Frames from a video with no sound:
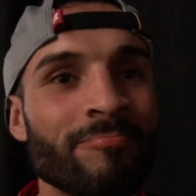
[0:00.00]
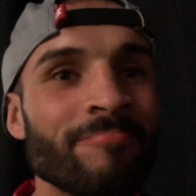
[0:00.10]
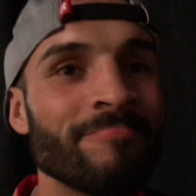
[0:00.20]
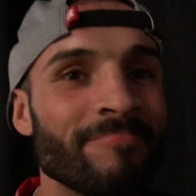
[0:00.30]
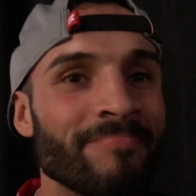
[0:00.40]

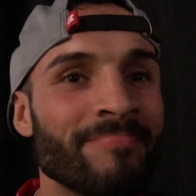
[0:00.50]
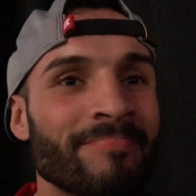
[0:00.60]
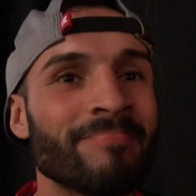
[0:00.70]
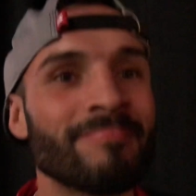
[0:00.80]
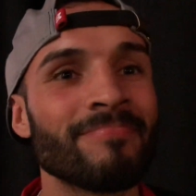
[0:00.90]
people think you're
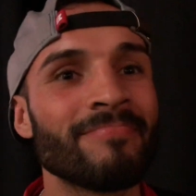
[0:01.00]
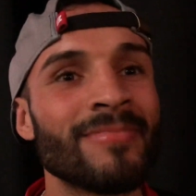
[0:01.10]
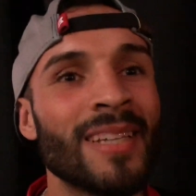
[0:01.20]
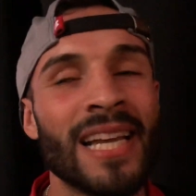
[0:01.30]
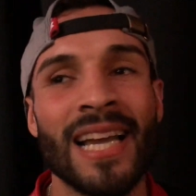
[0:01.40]
Mexican?
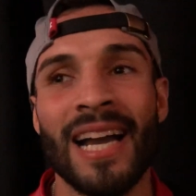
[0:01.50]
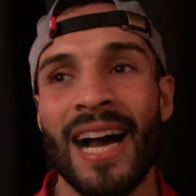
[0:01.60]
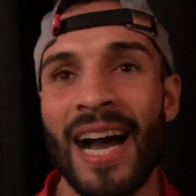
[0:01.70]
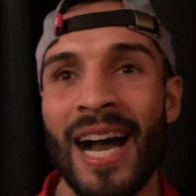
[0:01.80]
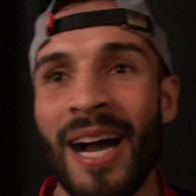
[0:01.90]

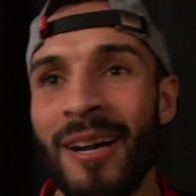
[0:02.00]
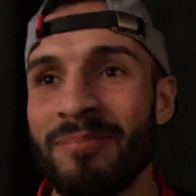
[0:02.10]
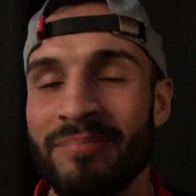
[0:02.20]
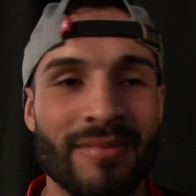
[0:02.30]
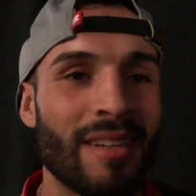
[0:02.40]
Um,
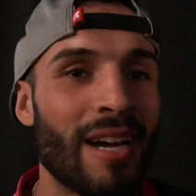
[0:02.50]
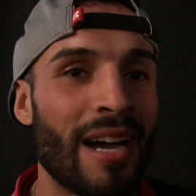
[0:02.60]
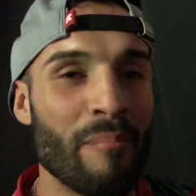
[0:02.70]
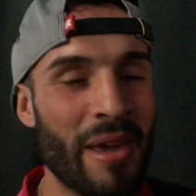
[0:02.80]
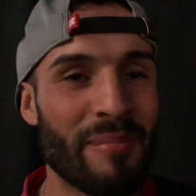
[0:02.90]

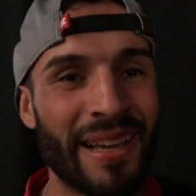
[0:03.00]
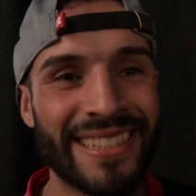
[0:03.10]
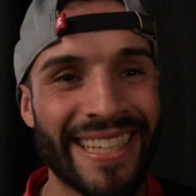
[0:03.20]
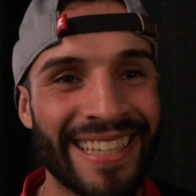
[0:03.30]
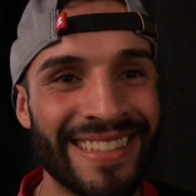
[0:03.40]
me
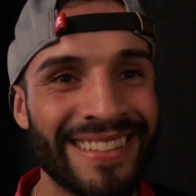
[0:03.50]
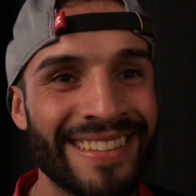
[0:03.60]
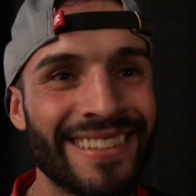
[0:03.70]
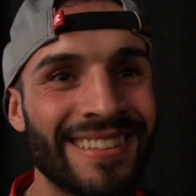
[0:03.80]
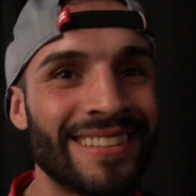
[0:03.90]
Mexican?
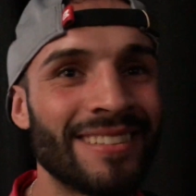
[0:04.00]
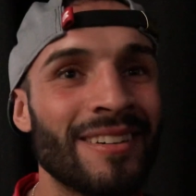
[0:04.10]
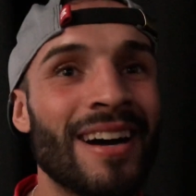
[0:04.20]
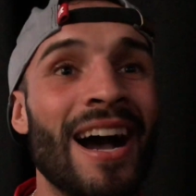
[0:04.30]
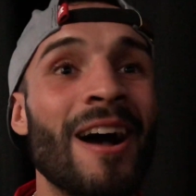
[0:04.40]
No, people,
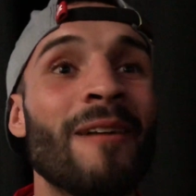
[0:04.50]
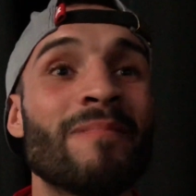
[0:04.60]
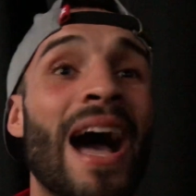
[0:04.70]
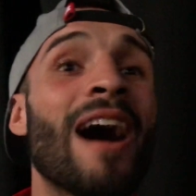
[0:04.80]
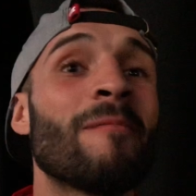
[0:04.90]
fans
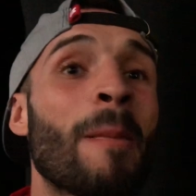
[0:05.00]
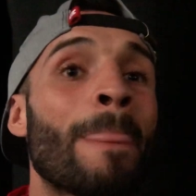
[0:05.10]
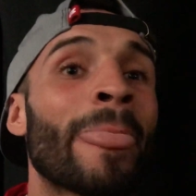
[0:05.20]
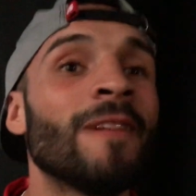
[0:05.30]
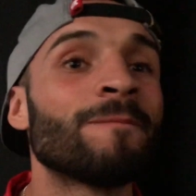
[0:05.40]
who see,
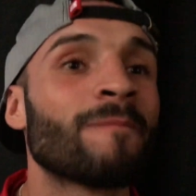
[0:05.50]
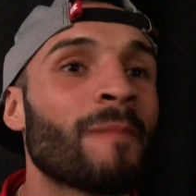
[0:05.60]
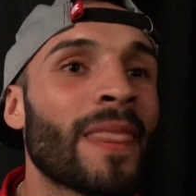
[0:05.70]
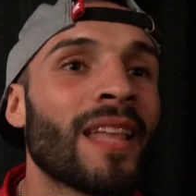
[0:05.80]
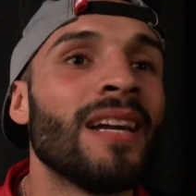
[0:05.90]
because they,
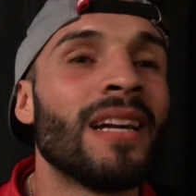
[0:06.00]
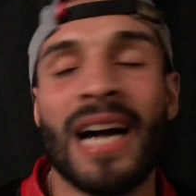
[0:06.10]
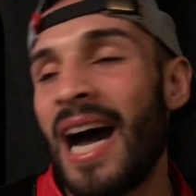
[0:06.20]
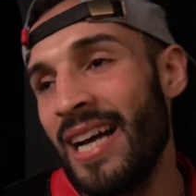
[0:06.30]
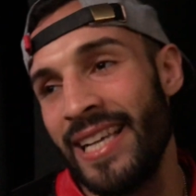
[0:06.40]
don't know, they
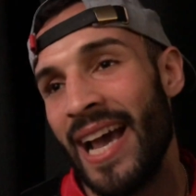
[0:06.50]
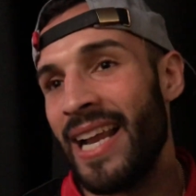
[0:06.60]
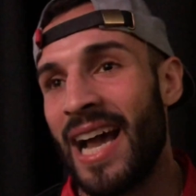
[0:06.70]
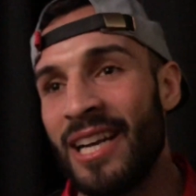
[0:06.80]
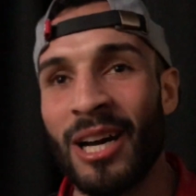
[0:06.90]
think. Uh, you
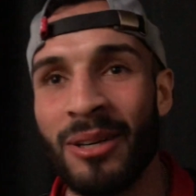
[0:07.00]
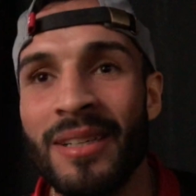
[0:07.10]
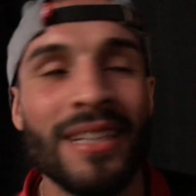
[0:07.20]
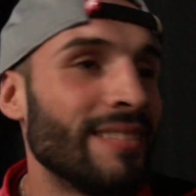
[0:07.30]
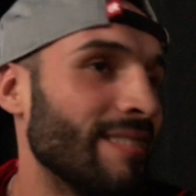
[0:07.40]
yeah, yeah, I know.
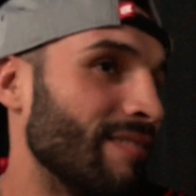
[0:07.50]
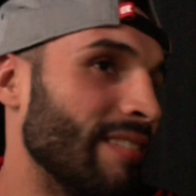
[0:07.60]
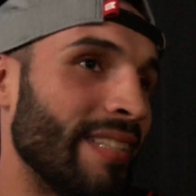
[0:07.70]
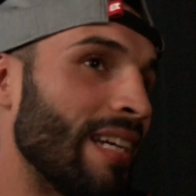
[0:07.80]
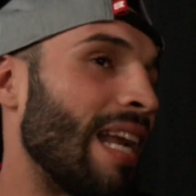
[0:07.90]

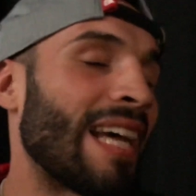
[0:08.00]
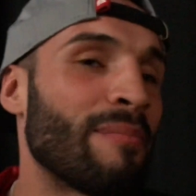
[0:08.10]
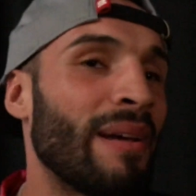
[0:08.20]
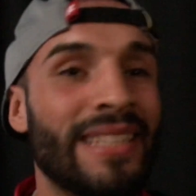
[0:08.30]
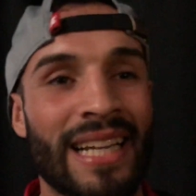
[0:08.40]
A lot
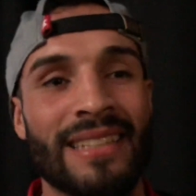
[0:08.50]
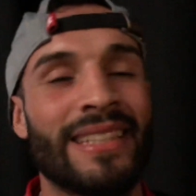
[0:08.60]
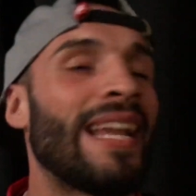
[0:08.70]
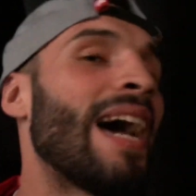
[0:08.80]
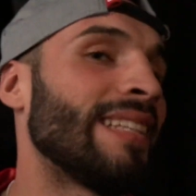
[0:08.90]
of Mexican.
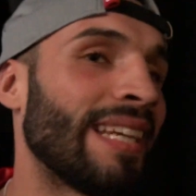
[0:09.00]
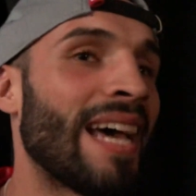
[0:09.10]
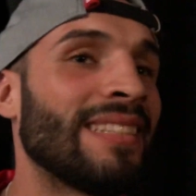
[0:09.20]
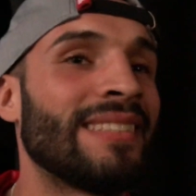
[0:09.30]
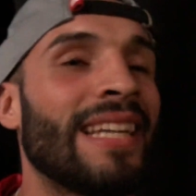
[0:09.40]
they like, they
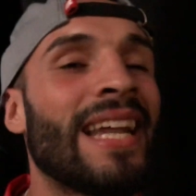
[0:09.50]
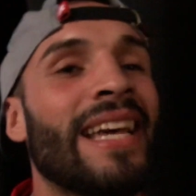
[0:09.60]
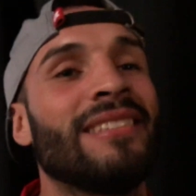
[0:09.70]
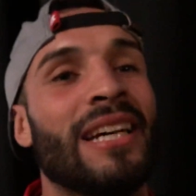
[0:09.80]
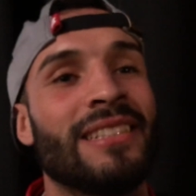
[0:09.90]
like, they
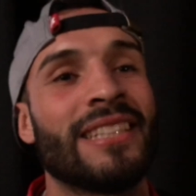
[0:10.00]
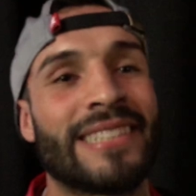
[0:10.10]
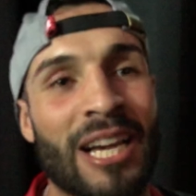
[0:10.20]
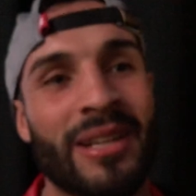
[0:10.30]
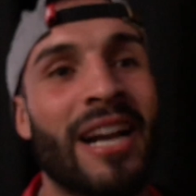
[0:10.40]
like the, the
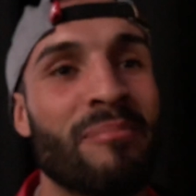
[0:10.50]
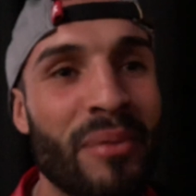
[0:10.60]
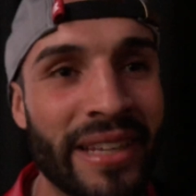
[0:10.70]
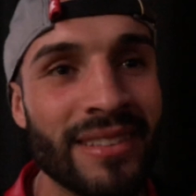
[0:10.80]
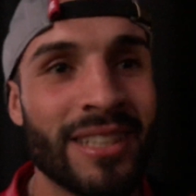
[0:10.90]
style that I
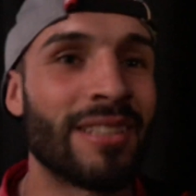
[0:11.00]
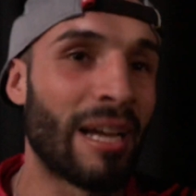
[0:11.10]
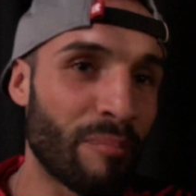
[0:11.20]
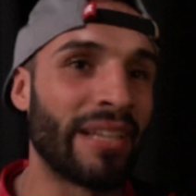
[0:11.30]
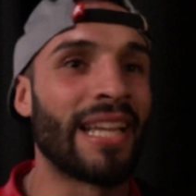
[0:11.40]
bring. The,
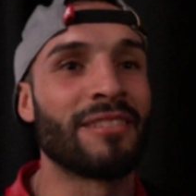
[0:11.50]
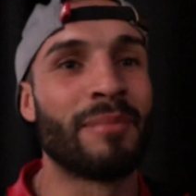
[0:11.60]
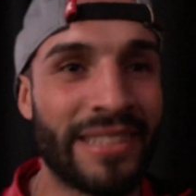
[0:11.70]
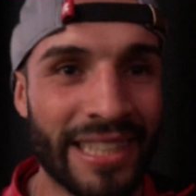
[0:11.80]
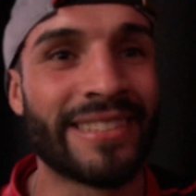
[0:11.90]
I bring like
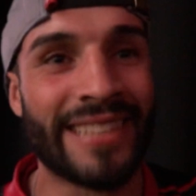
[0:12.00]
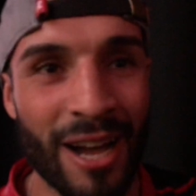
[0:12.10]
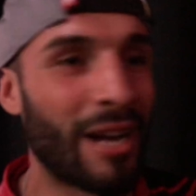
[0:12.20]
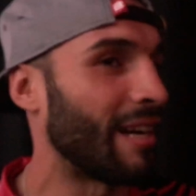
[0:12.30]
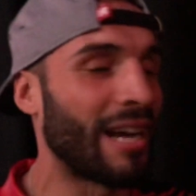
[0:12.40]
Mexican
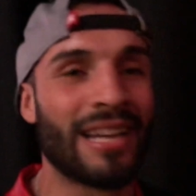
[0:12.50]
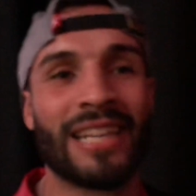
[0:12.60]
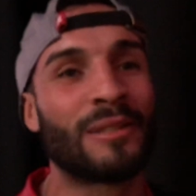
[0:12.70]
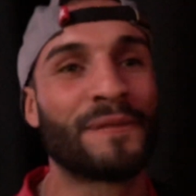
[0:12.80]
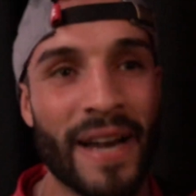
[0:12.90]
style. I, I
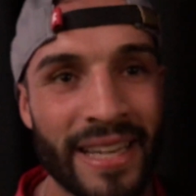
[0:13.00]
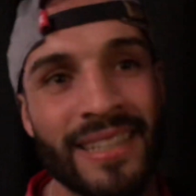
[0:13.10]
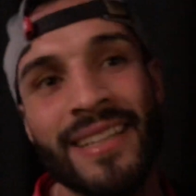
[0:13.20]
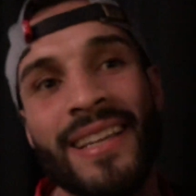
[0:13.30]
like to fight.